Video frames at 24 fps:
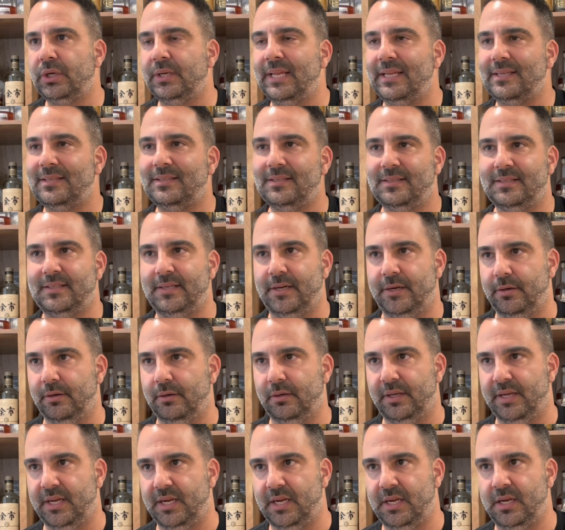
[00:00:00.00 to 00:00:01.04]

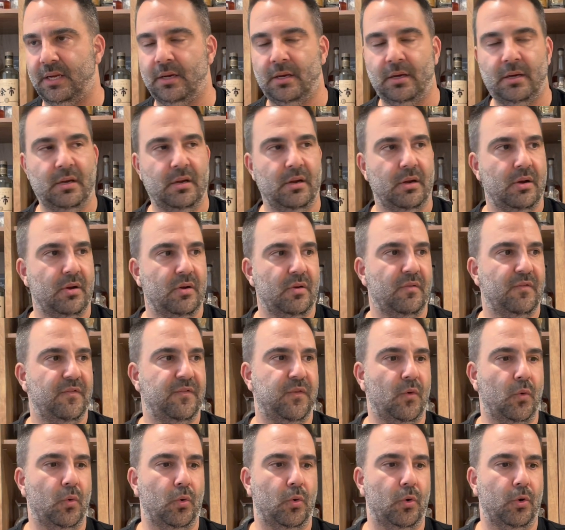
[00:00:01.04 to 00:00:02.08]
necessarily
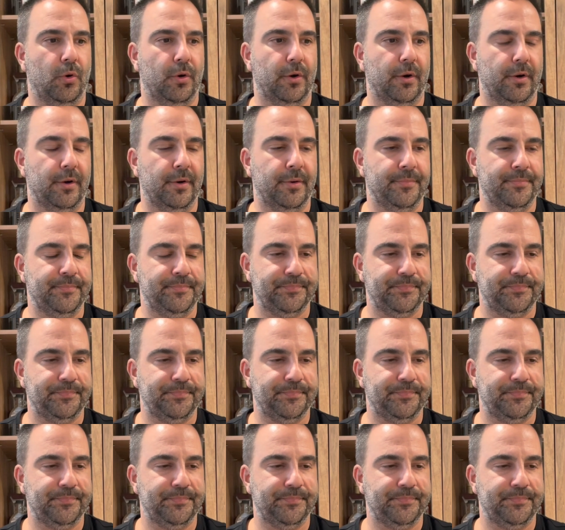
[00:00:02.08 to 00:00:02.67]
for